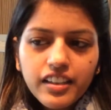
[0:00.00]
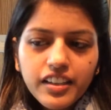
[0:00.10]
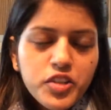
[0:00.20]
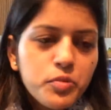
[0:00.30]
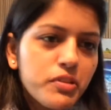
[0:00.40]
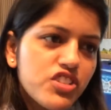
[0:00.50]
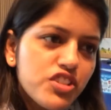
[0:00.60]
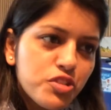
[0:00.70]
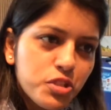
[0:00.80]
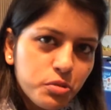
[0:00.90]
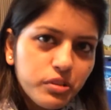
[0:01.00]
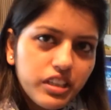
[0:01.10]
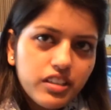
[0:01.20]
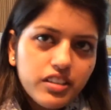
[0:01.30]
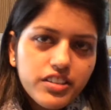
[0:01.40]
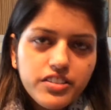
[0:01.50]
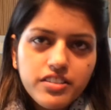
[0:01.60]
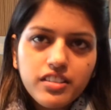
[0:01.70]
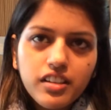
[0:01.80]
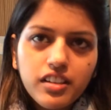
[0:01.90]
it's been just 2 years
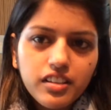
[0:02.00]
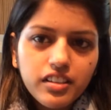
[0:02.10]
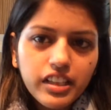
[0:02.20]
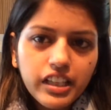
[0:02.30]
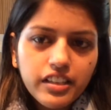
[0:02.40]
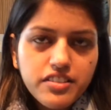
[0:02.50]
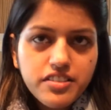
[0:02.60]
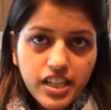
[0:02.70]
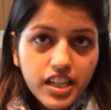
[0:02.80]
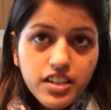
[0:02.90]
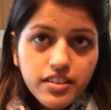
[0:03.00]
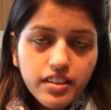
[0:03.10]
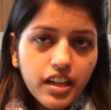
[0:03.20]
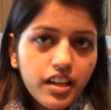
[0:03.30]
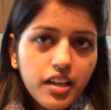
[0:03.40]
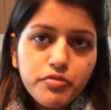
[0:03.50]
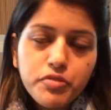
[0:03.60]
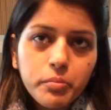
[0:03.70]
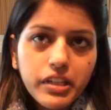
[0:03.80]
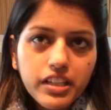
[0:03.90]
in States, and I'm
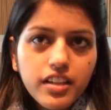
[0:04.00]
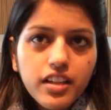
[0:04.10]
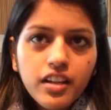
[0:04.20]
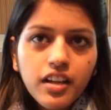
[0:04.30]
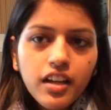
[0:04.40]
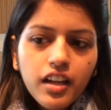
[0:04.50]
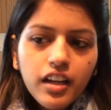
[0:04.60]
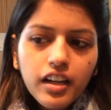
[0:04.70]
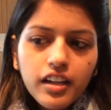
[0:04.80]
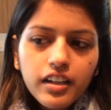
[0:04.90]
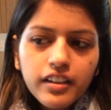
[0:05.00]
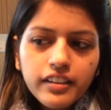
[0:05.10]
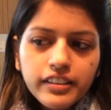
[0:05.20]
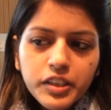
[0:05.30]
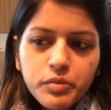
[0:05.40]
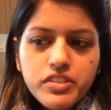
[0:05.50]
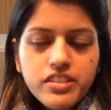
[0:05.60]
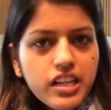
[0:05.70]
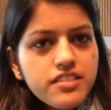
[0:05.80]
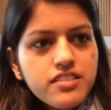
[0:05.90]
from India. It was
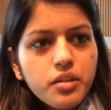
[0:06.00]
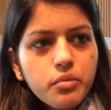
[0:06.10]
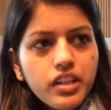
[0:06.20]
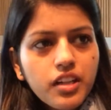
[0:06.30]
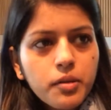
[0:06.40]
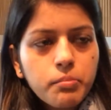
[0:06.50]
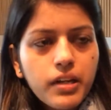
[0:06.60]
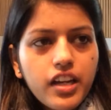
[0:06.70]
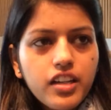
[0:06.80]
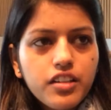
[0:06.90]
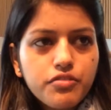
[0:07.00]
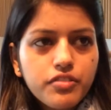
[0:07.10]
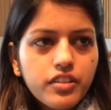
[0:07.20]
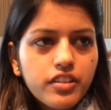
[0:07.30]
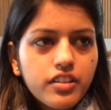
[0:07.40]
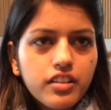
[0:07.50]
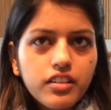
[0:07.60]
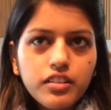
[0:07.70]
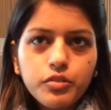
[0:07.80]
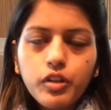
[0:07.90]
last year when I applied for
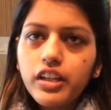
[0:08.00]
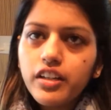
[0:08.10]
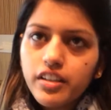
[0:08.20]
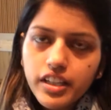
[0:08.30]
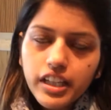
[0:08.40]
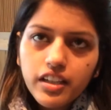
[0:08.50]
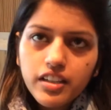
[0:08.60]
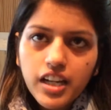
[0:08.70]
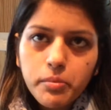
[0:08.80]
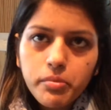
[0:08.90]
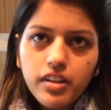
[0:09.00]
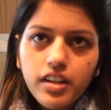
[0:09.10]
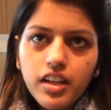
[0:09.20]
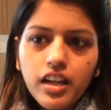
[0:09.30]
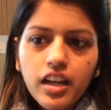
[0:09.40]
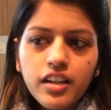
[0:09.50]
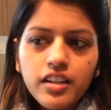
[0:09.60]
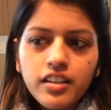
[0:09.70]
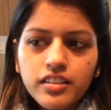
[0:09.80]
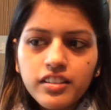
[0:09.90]
volunteering at library,
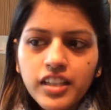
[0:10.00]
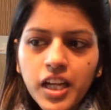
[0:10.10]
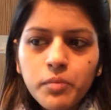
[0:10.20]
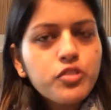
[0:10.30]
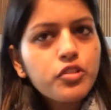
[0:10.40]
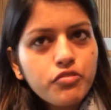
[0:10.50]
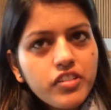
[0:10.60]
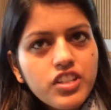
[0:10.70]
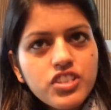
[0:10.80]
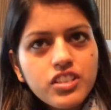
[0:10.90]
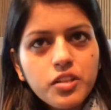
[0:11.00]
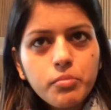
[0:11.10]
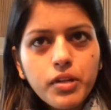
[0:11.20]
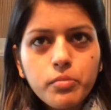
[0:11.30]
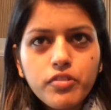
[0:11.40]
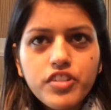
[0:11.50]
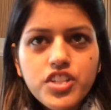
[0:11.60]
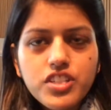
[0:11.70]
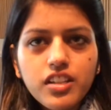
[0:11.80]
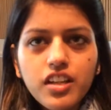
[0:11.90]
and I'm a software engineer by
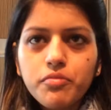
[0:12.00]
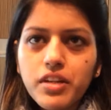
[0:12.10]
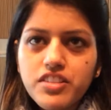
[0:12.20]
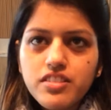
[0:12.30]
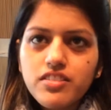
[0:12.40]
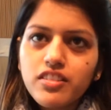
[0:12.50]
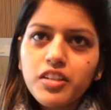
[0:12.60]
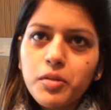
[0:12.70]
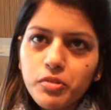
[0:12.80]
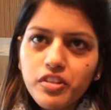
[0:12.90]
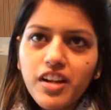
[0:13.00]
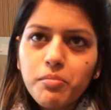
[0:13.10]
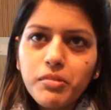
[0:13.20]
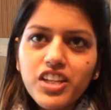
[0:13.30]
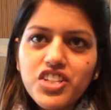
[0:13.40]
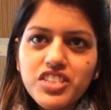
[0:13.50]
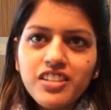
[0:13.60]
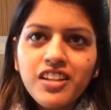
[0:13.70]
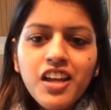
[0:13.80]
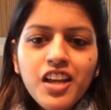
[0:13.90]
profession. I have masters in computer application.
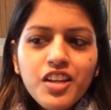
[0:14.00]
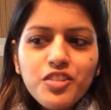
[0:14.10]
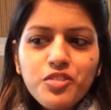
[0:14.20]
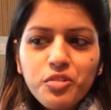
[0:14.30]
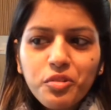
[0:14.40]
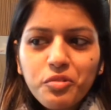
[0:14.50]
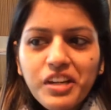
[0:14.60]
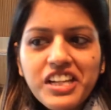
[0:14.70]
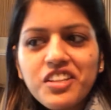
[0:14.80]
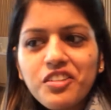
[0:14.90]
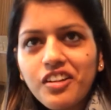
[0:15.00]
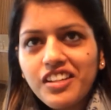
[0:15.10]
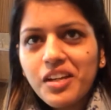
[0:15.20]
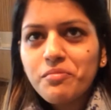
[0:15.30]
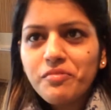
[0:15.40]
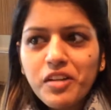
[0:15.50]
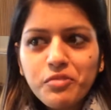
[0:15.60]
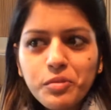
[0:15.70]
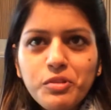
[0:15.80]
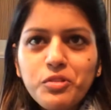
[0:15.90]
So Wendy thought I
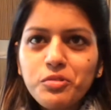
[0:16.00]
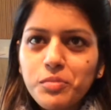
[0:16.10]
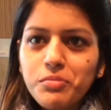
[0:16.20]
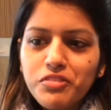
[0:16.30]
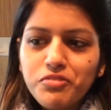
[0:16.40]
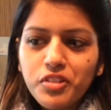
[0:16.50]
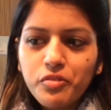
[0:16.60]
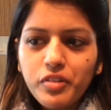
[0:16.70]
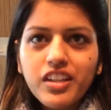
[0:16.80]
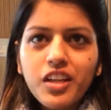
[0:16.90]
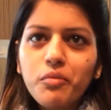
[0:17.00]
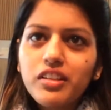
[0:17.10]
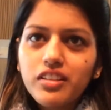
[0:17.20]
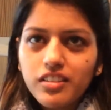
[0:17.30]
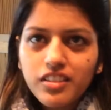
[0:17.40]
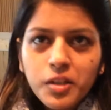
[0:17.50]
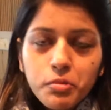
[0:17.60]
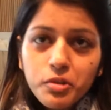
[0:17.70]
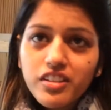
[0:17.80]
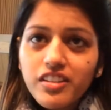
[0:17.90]
would be suitable for working with
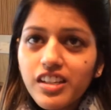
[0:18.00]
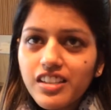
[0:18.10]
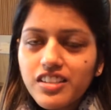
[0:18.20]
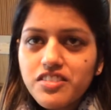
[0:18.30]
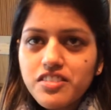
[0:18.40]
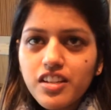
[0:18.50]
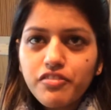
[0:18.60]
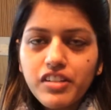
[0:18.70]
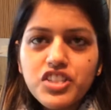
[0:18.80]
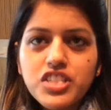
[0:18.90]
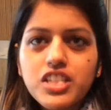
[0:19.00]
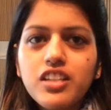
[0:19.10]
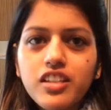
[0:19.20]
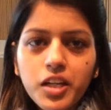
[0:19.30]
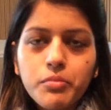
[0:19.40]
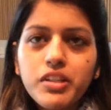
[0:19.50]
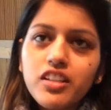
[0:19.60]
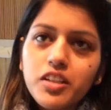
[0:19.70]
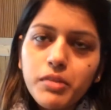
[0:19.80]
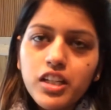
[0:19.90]
computer related stuff, and she
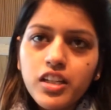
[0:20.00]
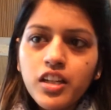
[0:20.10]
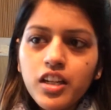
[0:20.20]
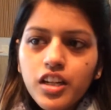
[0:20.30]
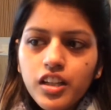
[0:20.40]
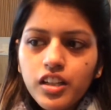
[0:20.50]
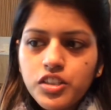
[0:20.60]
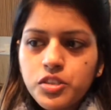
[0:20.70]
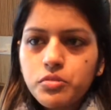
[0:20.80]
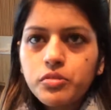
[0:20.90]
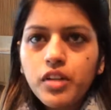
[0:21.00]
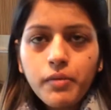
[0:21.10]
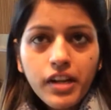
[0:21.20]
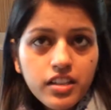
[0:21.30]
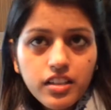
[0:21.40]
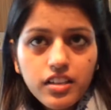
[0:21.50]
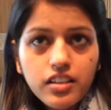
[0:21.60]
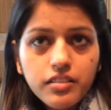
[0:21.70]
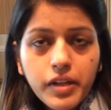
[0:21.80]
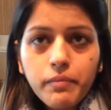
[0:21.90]
recommended me to Amanda,
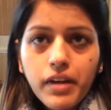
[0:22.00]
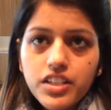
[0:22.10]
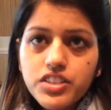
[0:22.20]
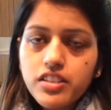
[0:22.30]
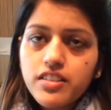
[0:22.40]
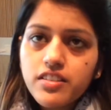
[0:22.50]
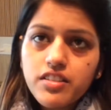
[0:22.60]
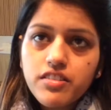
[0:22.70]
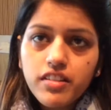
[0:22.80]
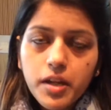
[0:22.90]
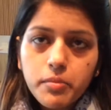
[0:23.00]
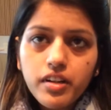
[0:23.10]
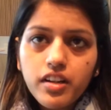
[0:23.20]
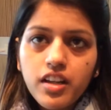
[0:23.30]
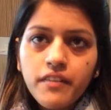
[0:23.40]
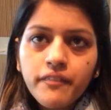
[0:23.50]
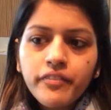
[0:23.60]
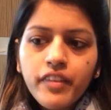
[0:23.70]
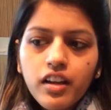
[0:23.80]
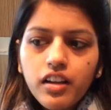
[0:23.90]
my manager at Central Library,
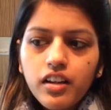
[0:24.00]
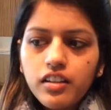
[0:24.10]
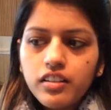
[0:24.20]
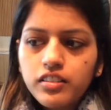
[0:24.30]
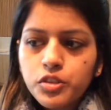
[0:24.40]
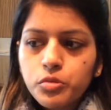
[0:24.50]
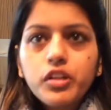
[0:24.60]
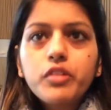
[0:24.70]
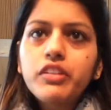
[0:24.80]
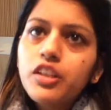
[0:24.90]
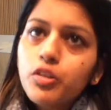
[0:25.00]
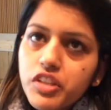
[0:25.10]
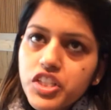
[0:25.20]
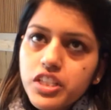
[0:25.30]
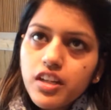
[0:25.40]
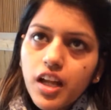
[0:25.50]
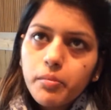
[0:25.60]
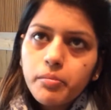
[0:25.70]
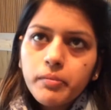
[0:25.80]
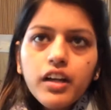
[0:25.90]
to work with Innovation Lab.
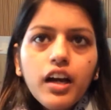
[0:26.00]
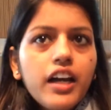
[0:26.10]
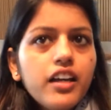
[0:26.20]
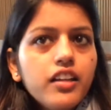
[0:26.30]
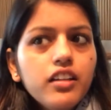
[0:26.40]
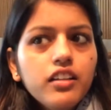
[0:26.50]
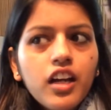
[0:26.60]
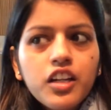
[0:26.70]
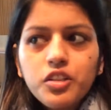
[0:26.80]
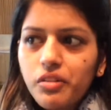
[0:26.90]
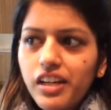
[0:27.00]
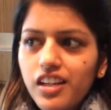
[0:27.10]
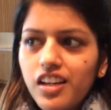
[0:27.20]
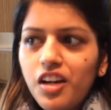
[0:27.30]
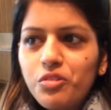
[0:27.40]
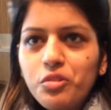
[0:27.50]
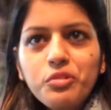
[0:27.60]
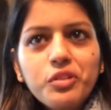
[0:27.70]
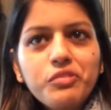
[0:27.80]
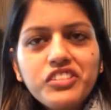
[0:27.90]
I had no idea how to work with